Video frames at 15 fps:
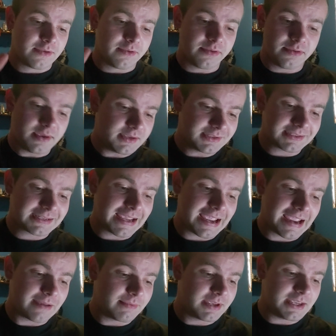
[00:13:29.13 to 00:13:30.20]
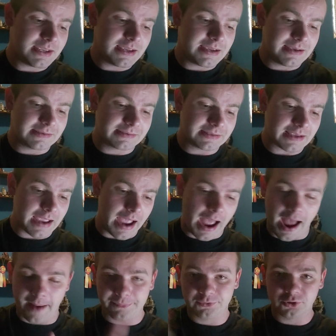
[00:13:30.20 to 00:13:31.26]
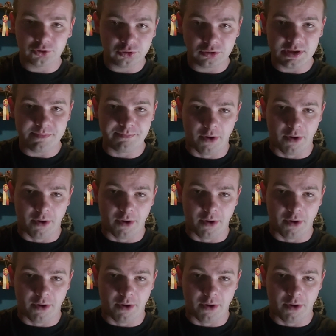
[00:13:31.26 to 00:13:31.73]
This game is absolutely